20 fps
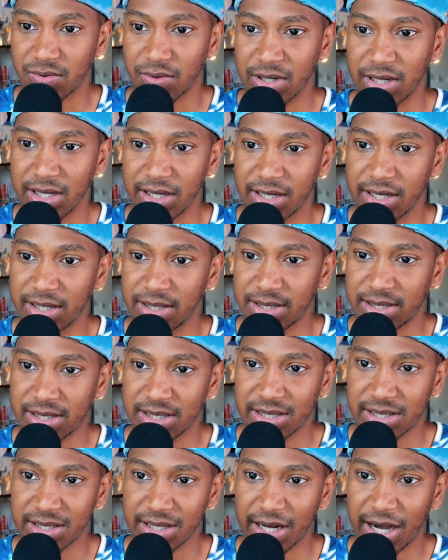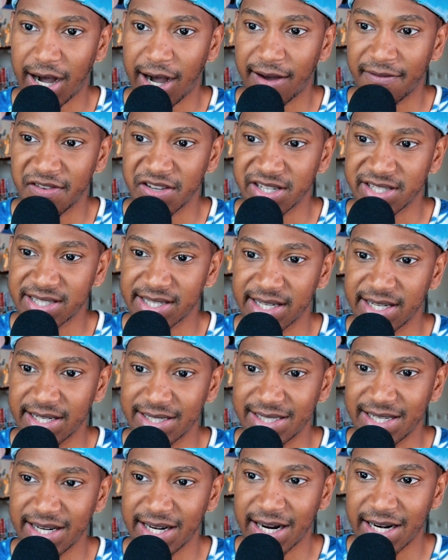good. This is obviously a
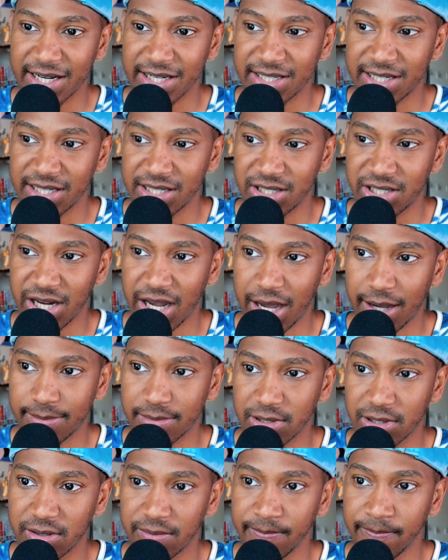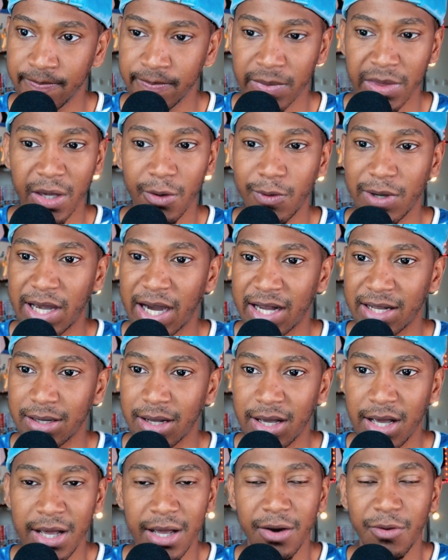10 out of 10 chapter. We got
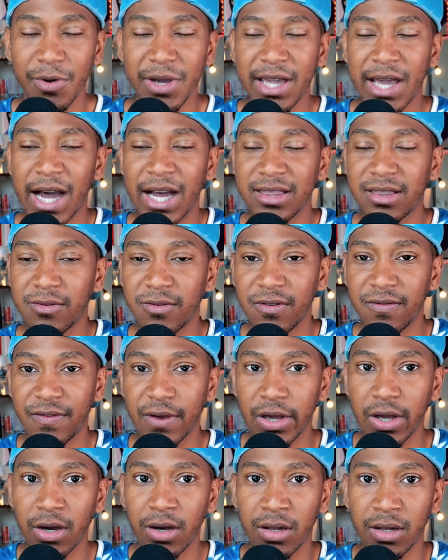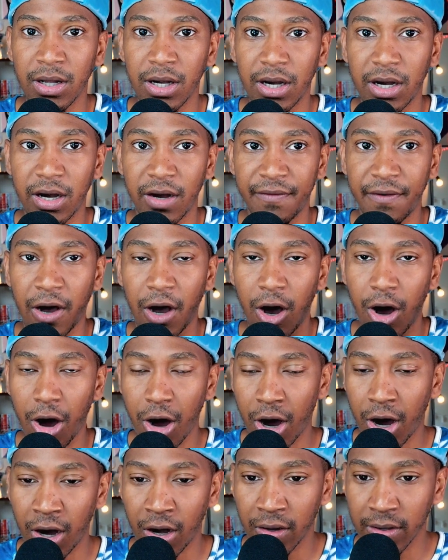the reveal of
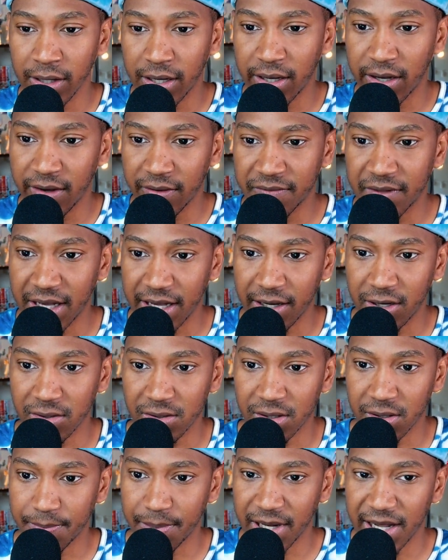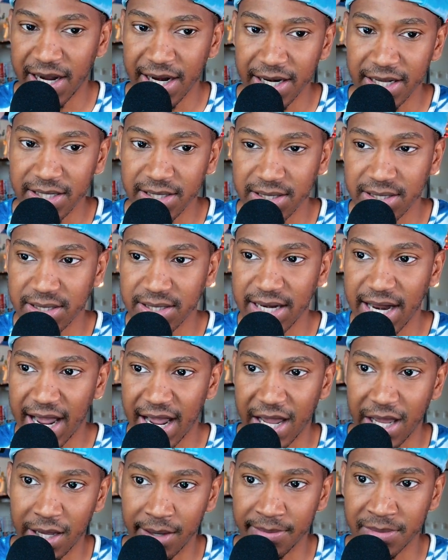all of the Elder Planets'
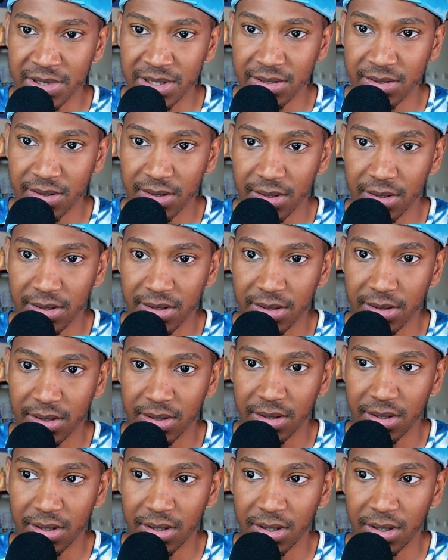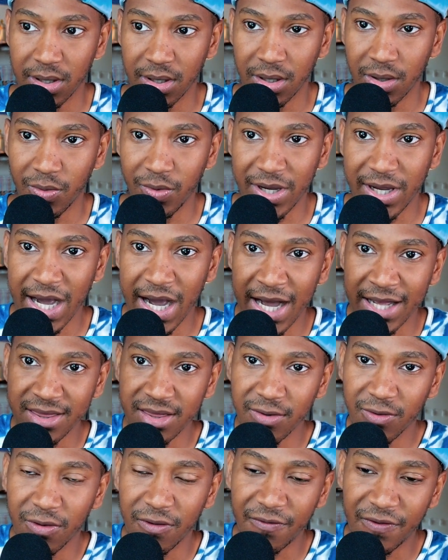names. We got the
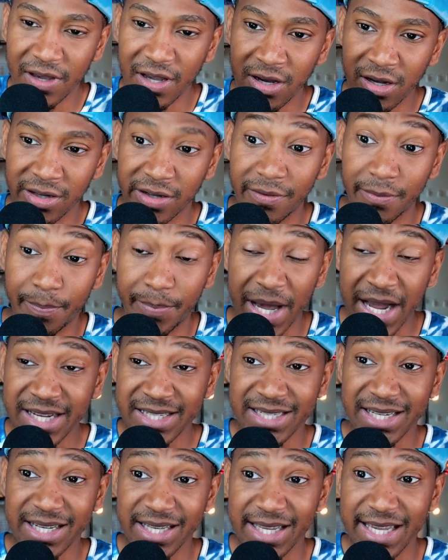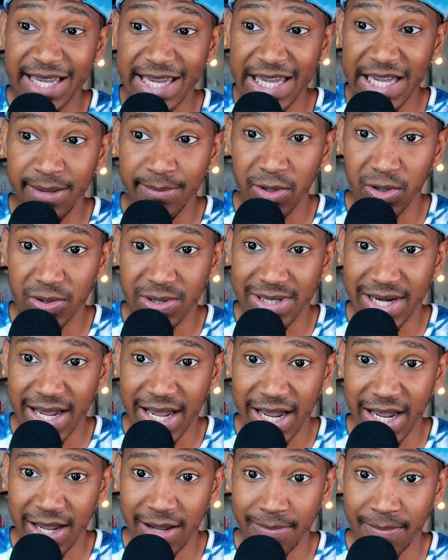reveal of basically Emu's
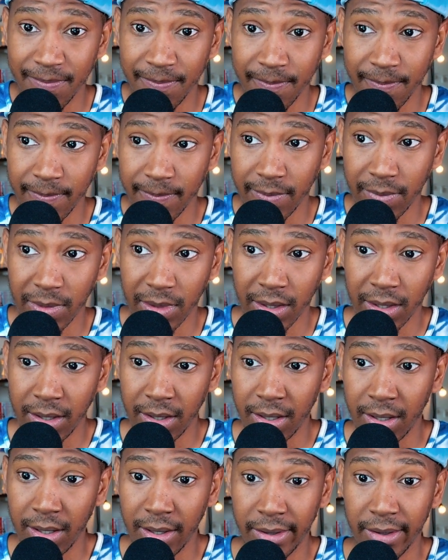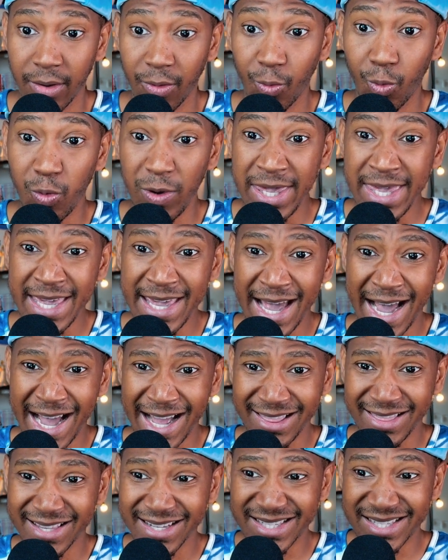name. We got
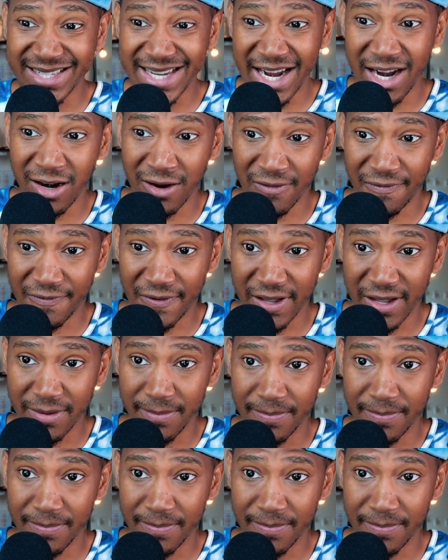the Seraphim.